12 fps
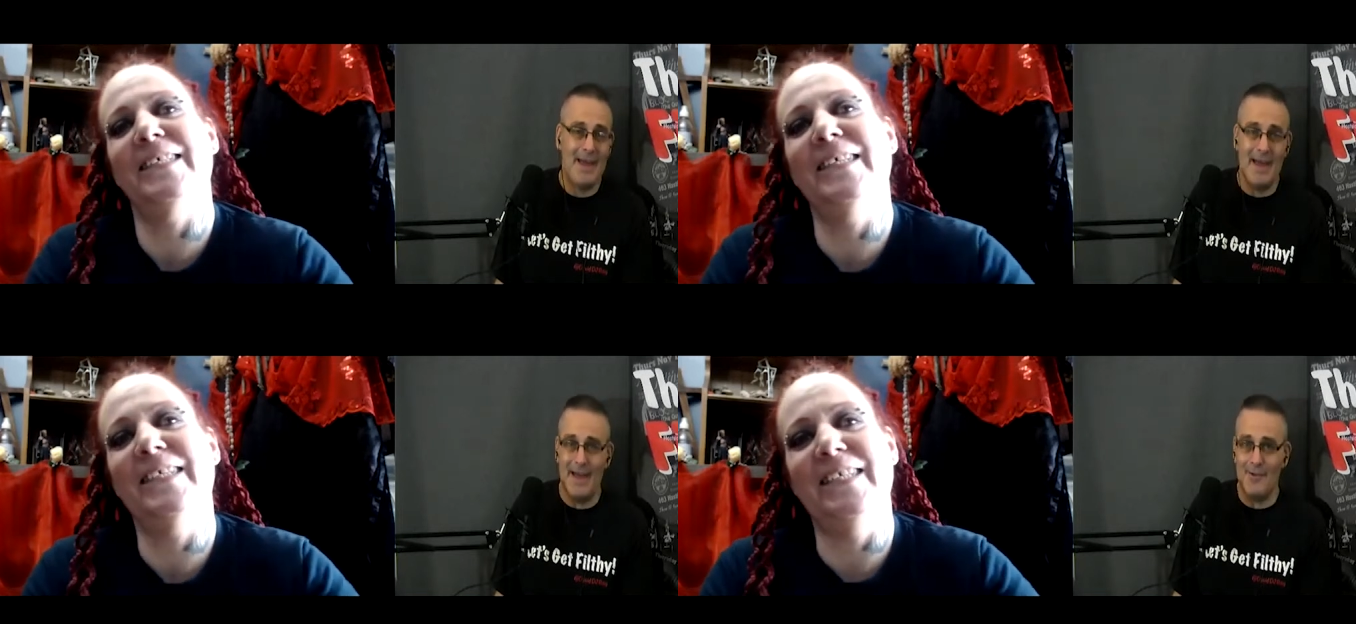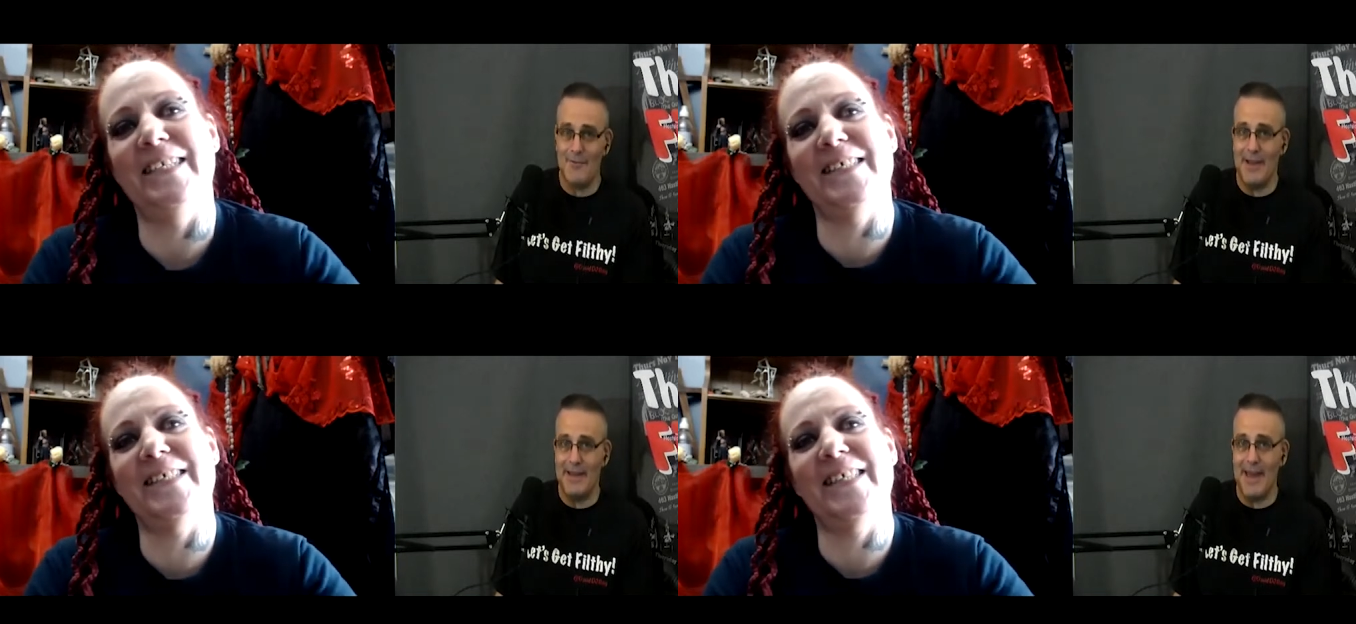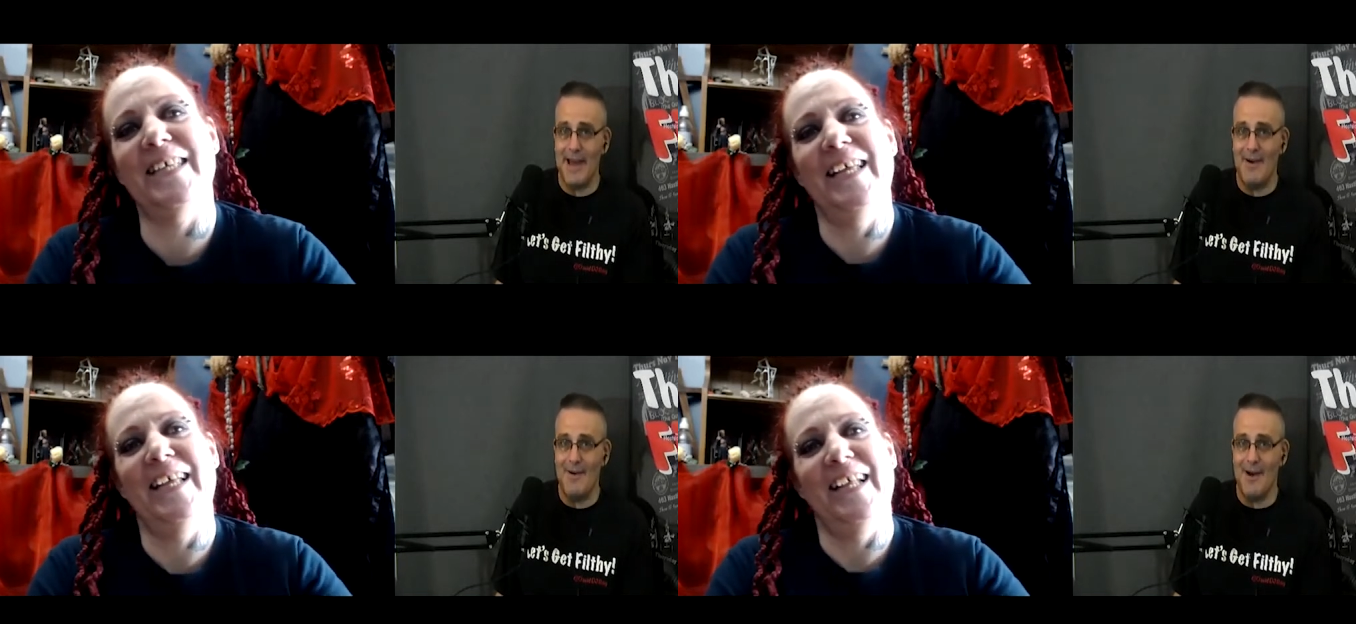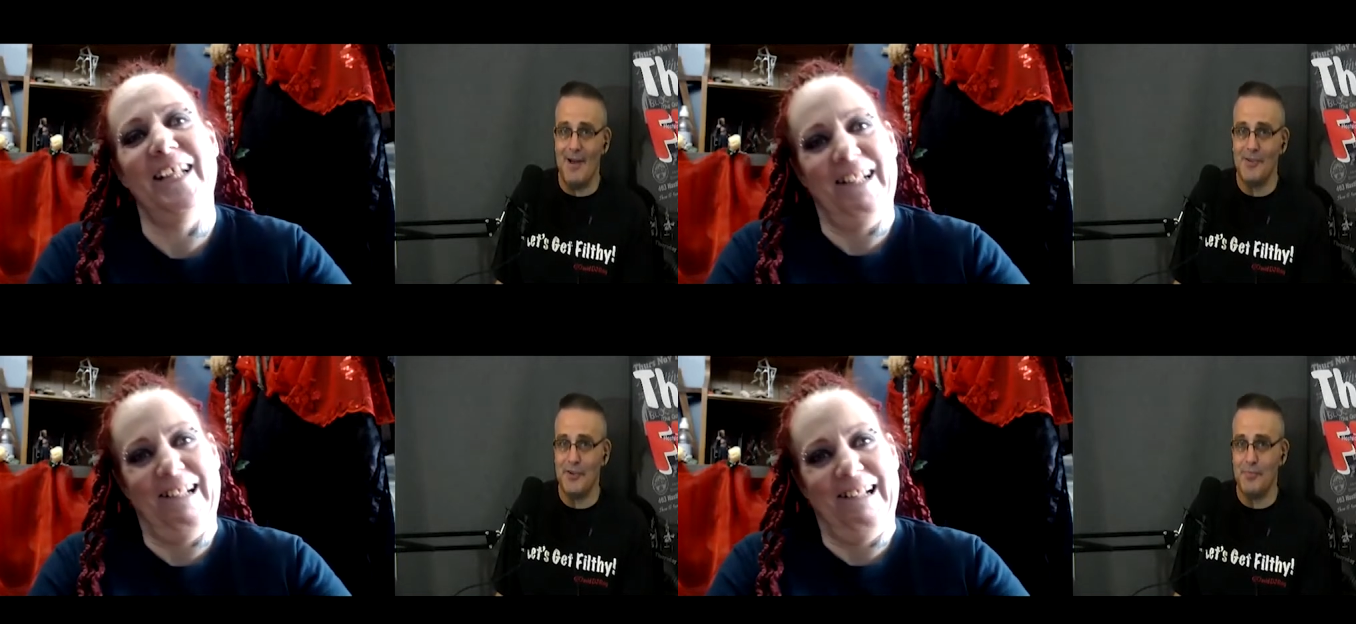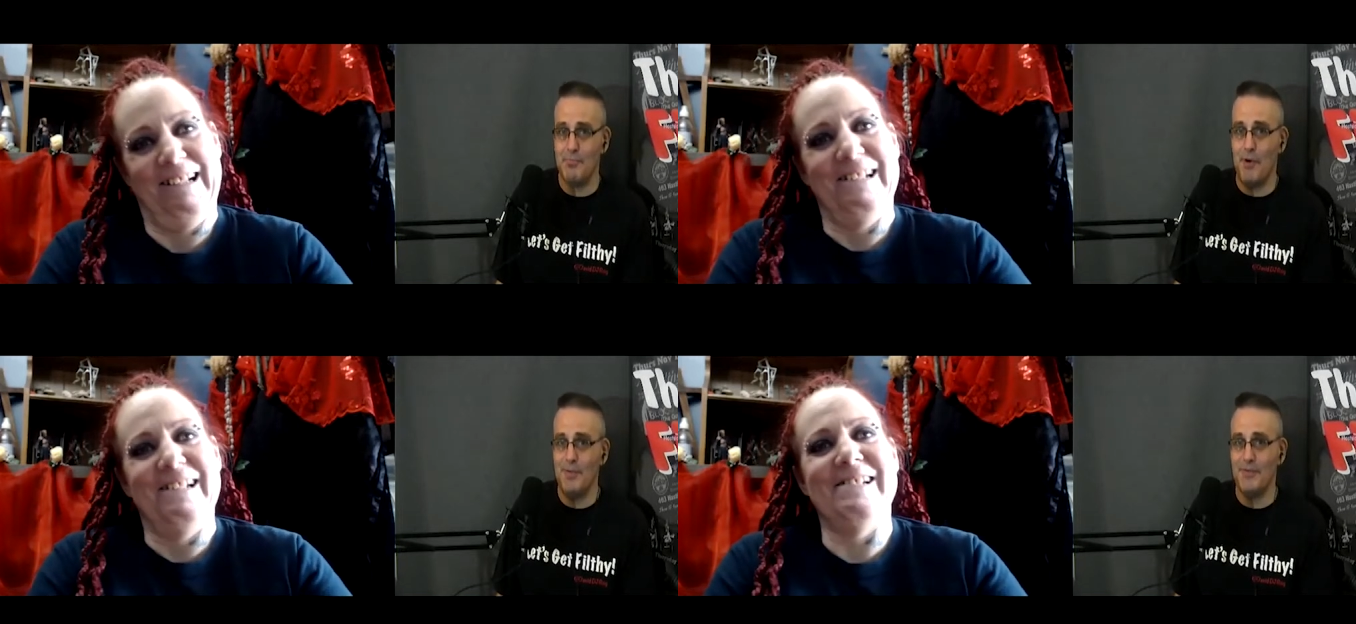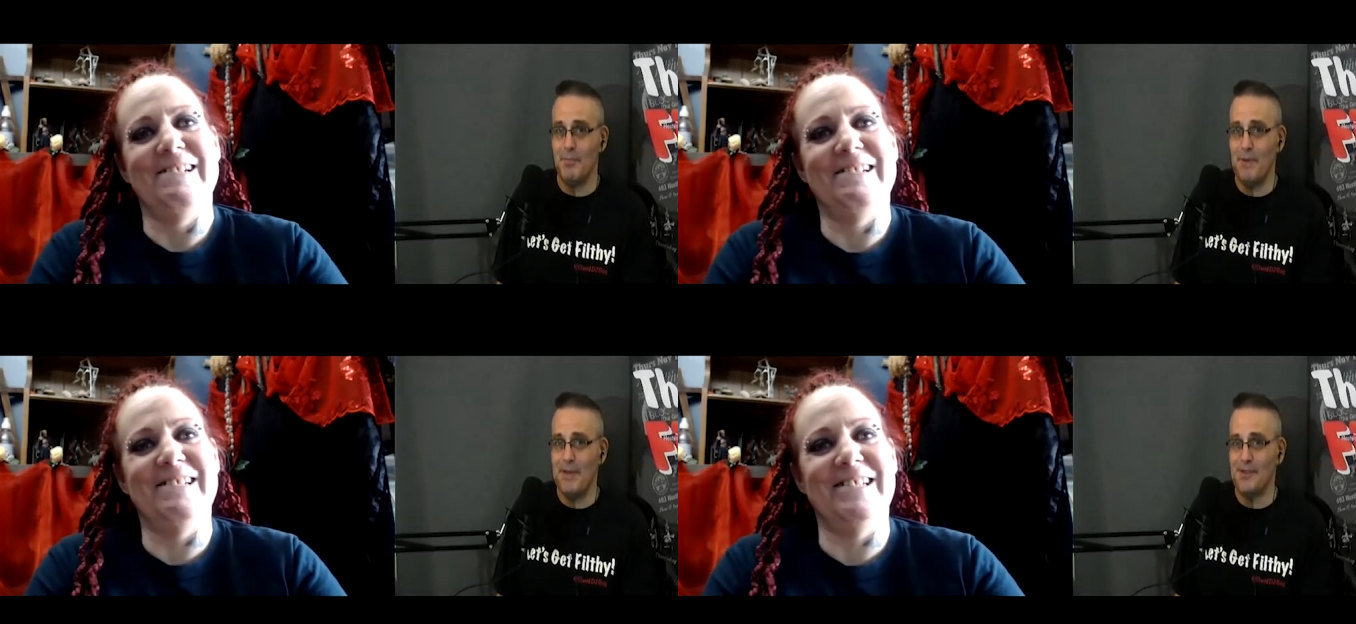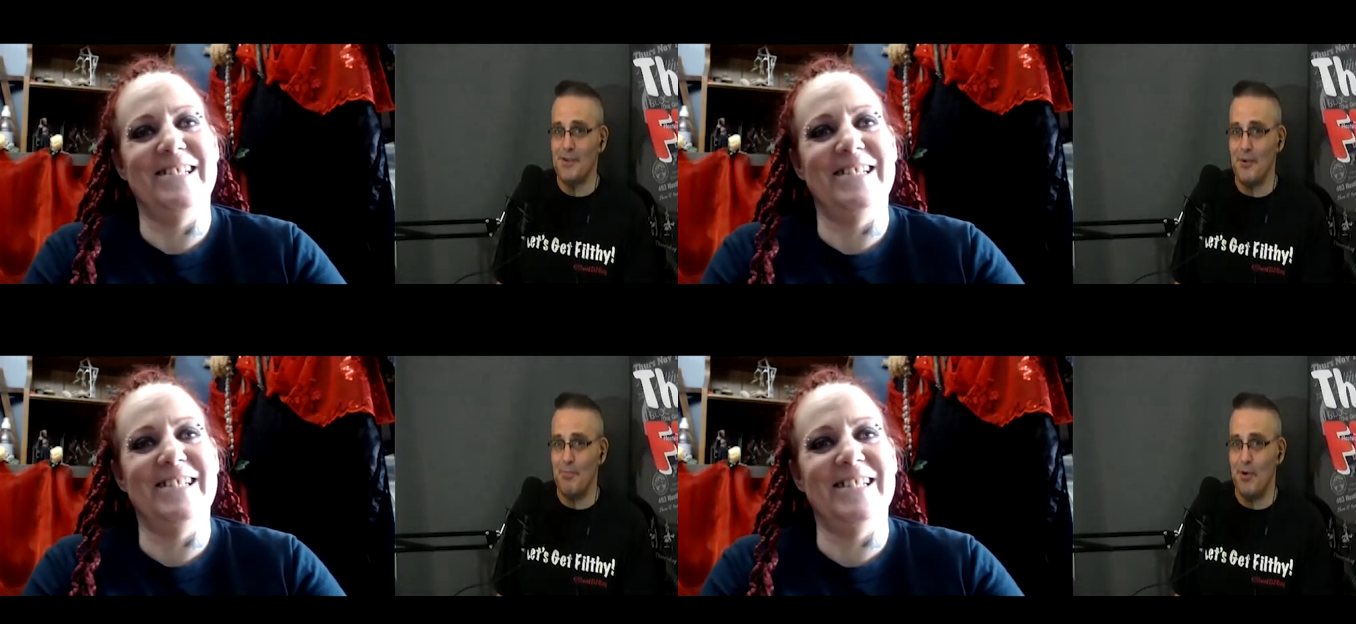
Speaker 1: And he's, right now, I'll just post a picture of